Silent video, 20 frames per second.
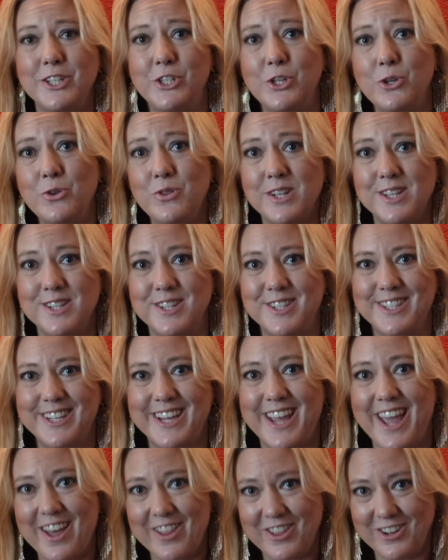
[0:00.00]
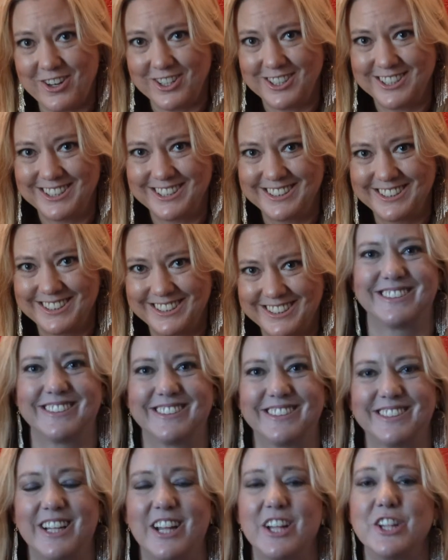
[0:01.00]
do this together.
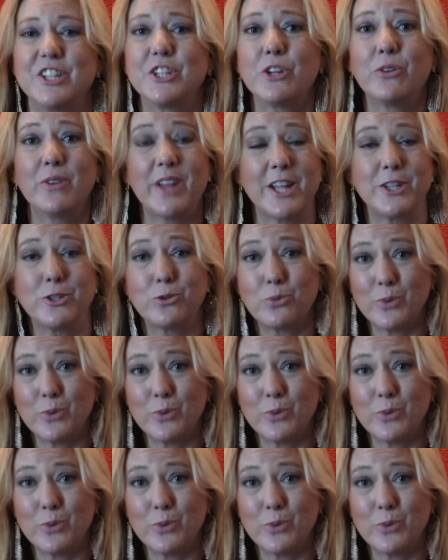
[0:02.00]
So let's